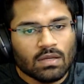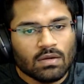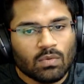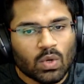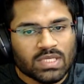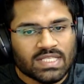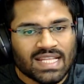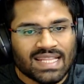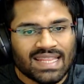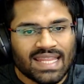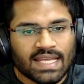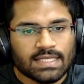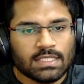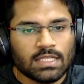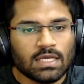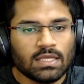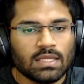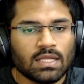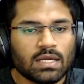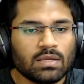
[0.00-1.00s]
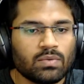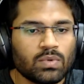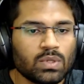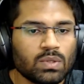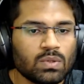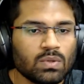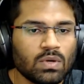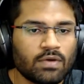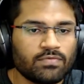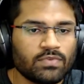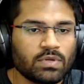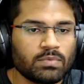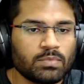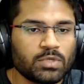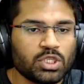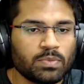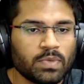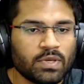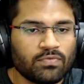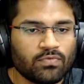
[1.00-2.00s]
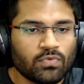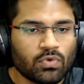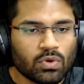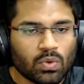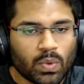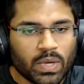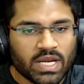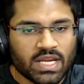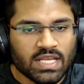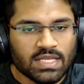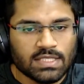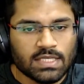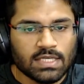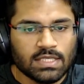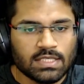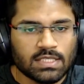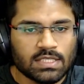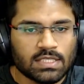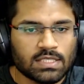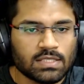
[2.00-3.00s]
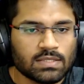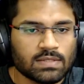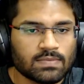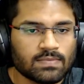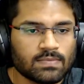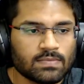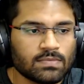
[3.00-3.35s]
What is the next thing that you would do after bishop e4, queen d6?